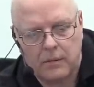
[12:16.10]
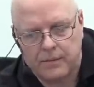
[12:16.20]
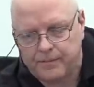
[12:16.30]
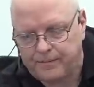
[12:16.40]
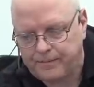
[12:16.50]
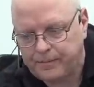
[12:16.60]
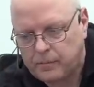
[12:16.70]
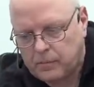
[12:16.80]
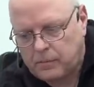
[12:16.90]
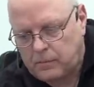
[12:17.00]

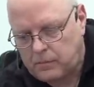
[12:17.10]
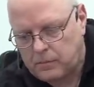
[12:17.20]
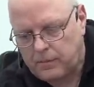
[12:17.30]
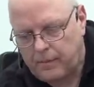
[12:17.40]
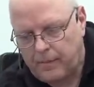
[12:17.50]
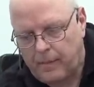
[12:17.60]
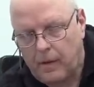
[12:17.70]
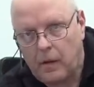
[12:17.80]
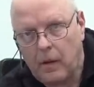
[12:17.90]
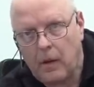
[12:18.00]

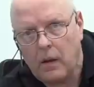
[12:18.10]
Nothing is said.